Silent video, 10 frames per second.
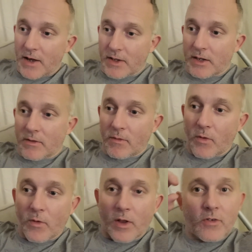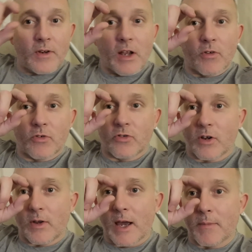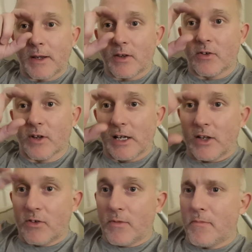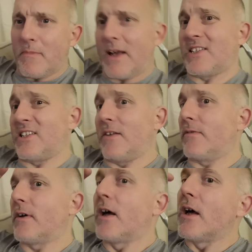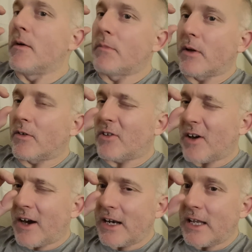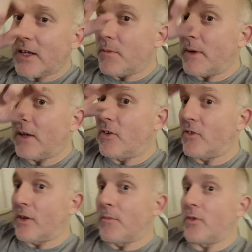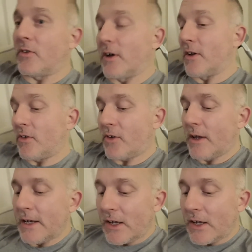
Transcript: And then those videos will show you how big the sun is. Massive, but tiny compared to some stars.